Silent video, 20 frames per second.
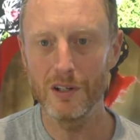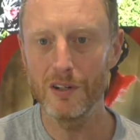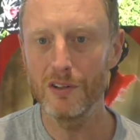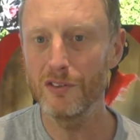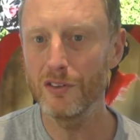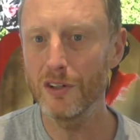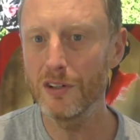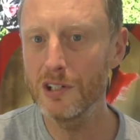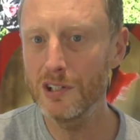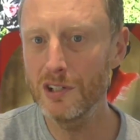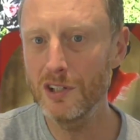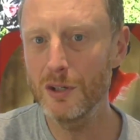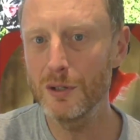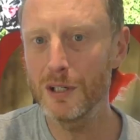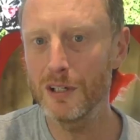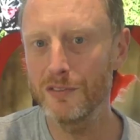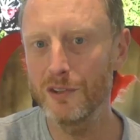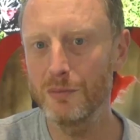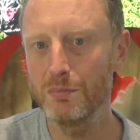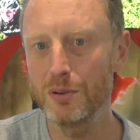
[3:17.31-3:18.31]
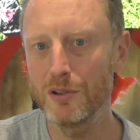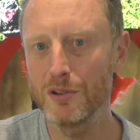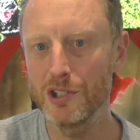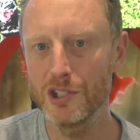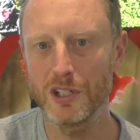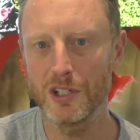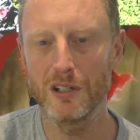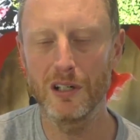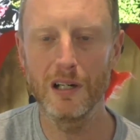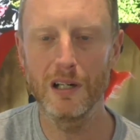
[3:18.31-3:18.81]
So you do have to
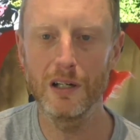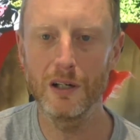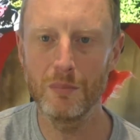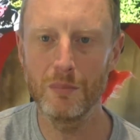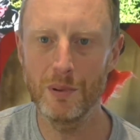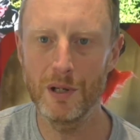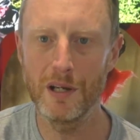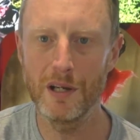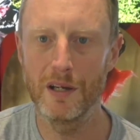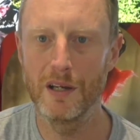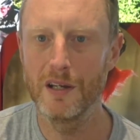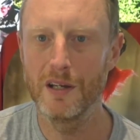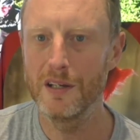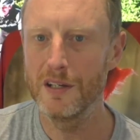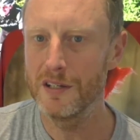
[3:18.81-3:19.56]
push on a little bit.